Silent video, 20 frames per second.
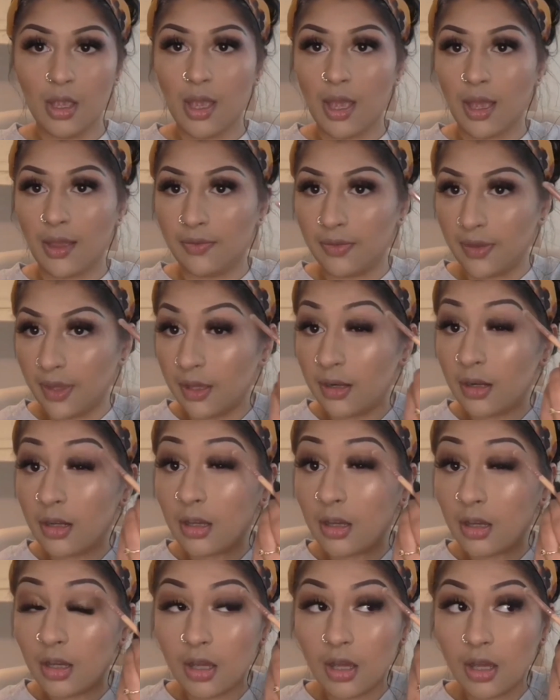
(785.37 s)
and then
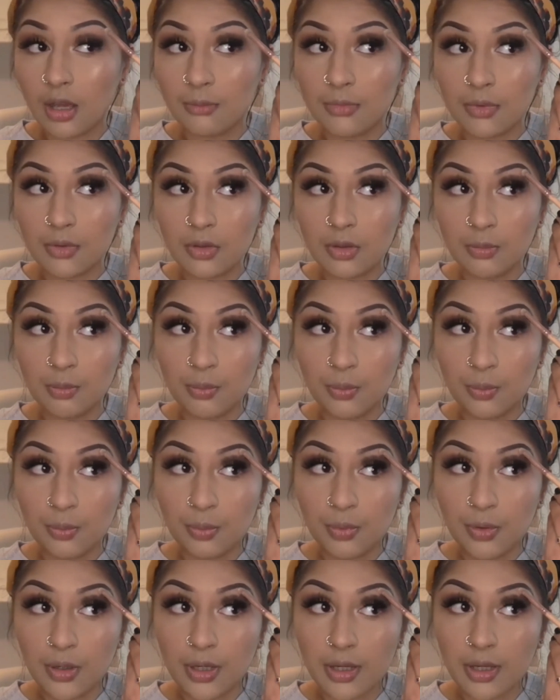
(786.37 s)
you
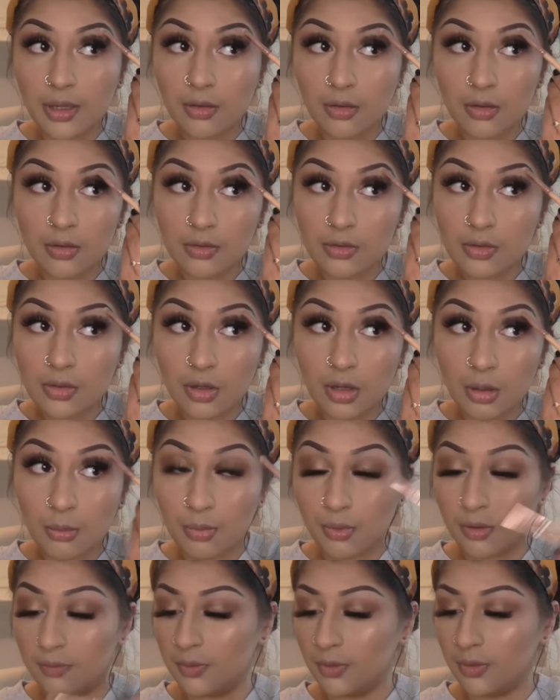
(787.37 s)
bring it on
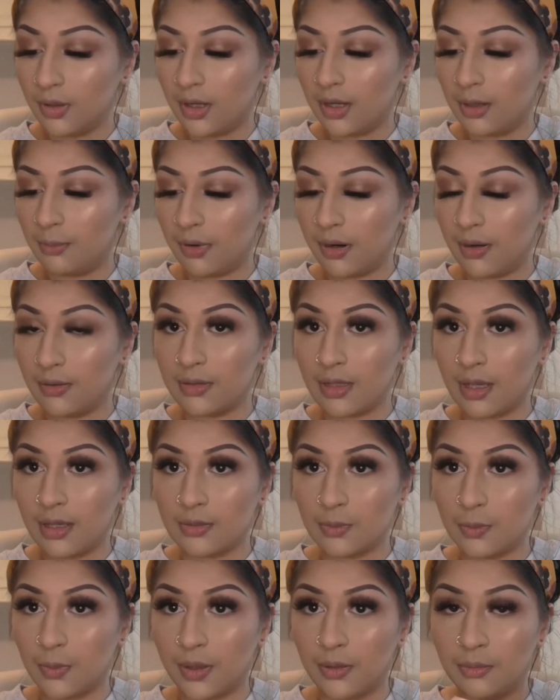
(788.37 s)
top of your eyebrows
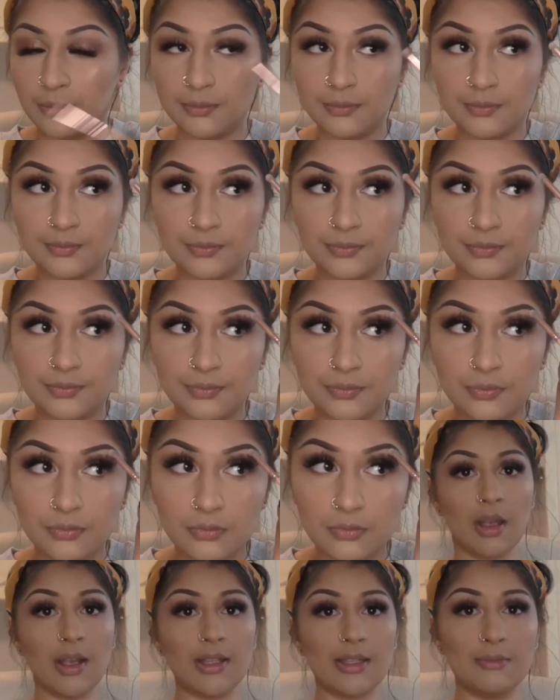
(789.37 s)
as well.
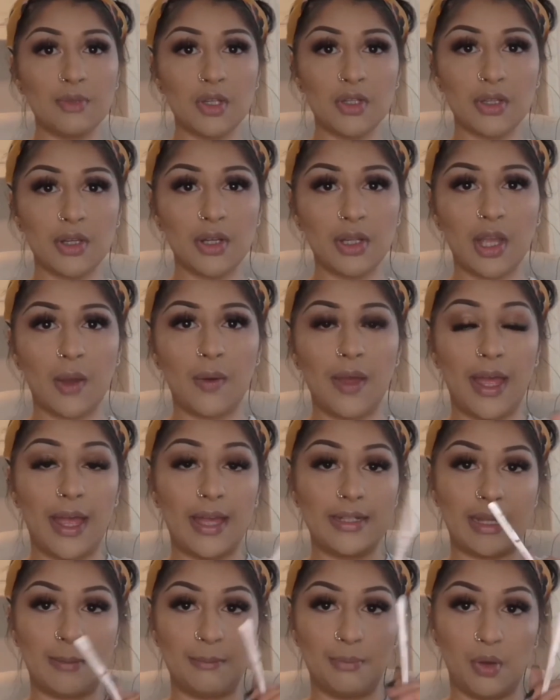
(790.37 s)
Guys, I'm just going to go
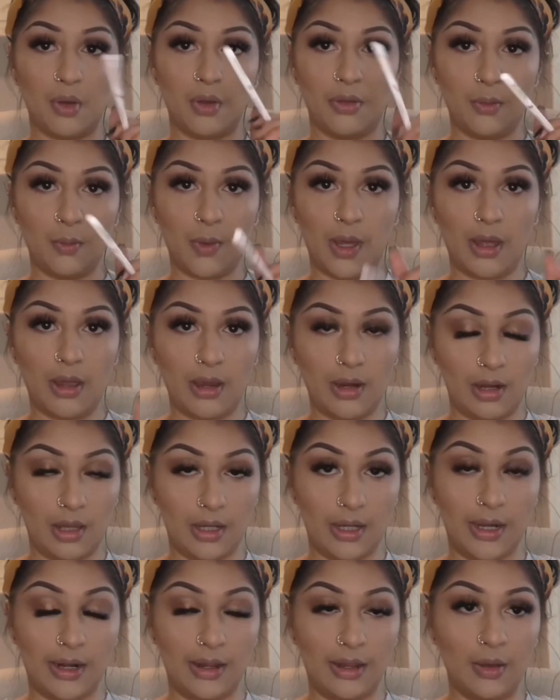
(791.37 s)
ahead and put on the white
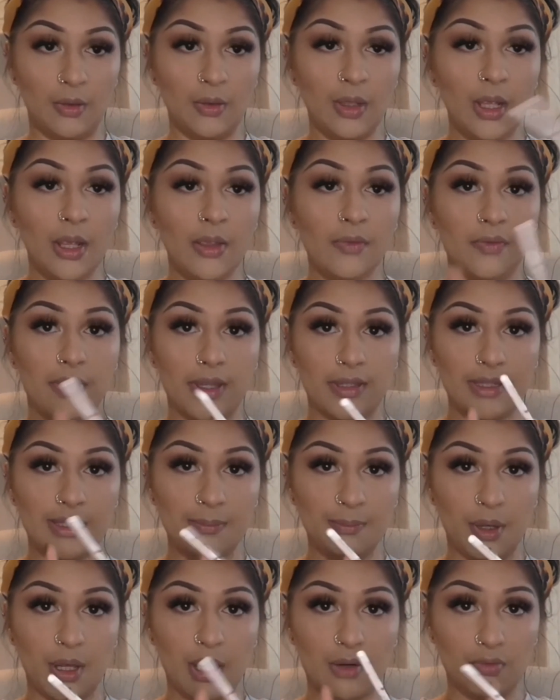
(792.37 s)
eyeliner now. This
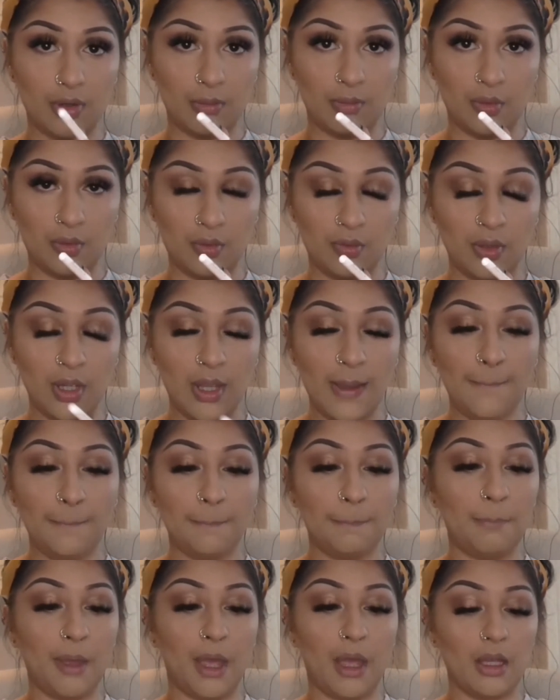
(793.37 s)
is by Rimmel,
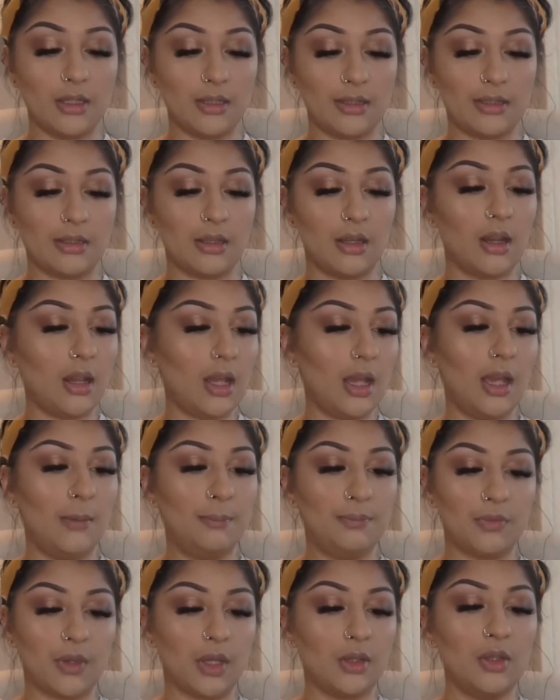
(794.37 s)
but
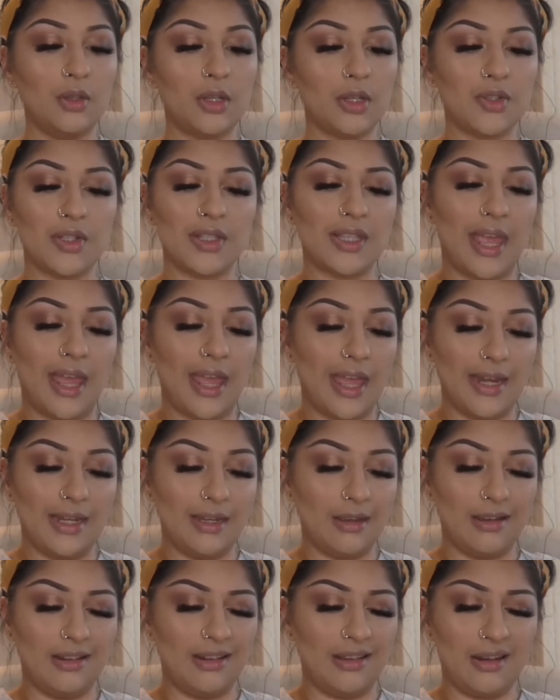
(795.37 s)
you can just get any
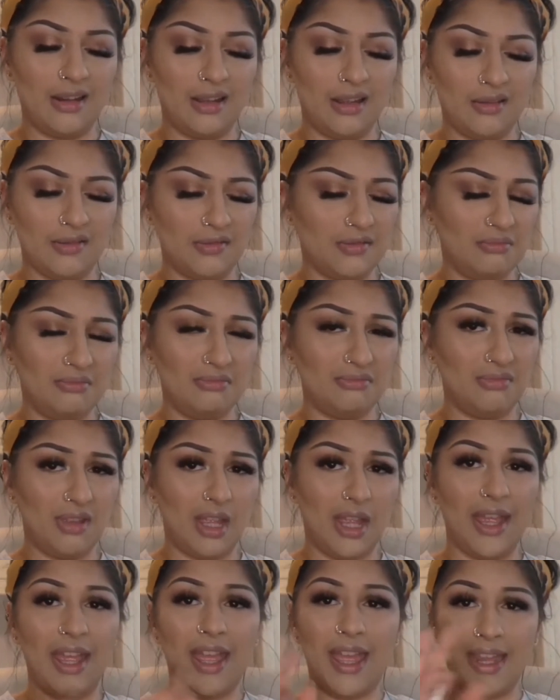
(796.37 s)
eyeliner from
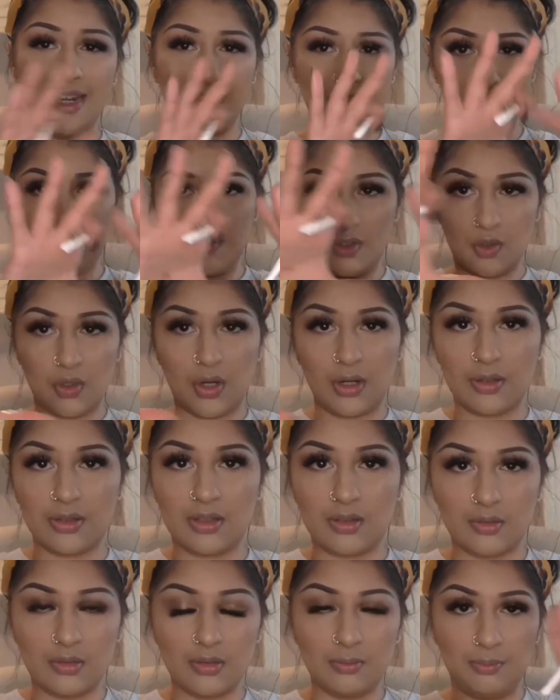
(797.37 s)
any of the
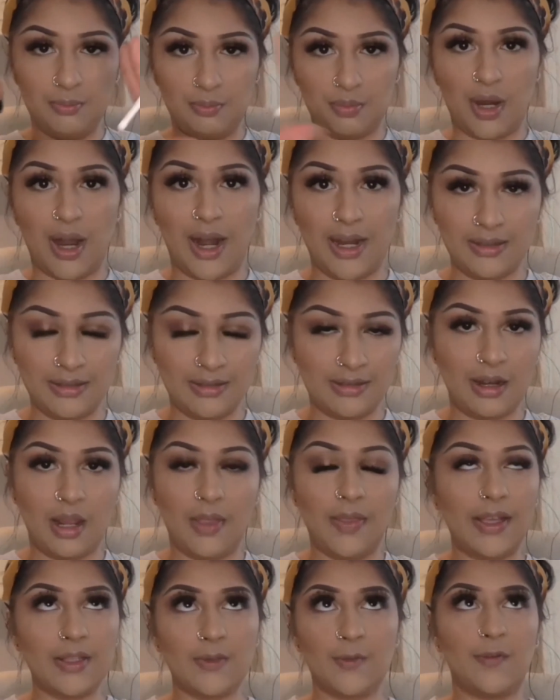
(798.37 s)
drugstore brands, like that's